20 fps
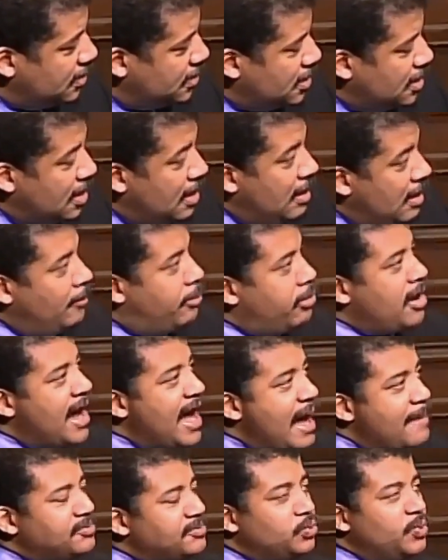perhaps
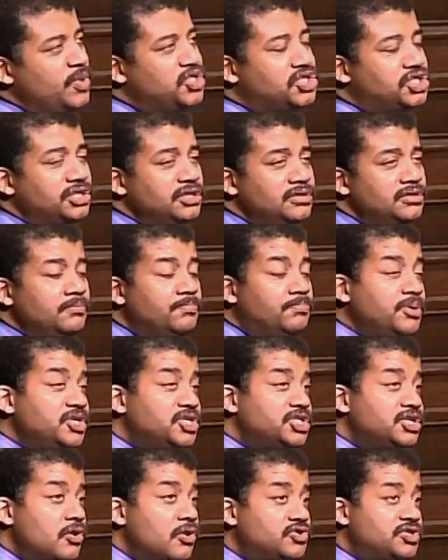we shouldn't be so
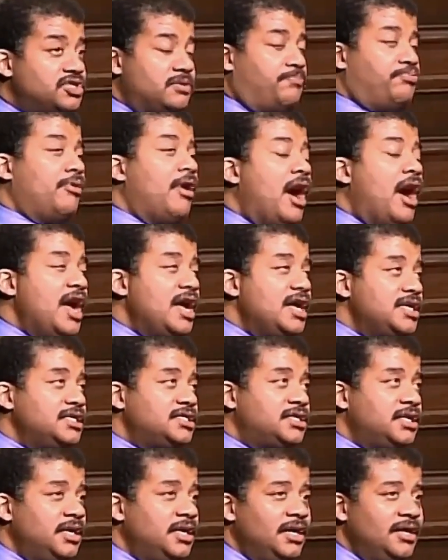surprised
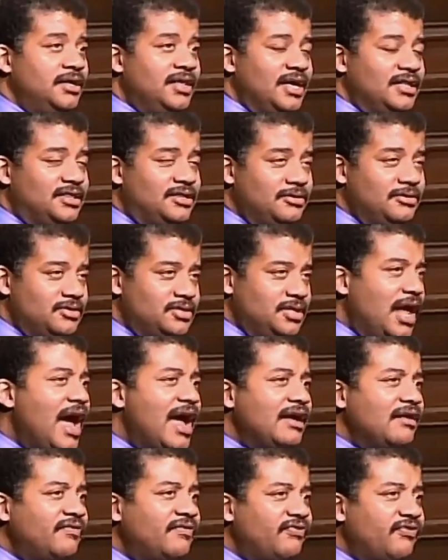that there's life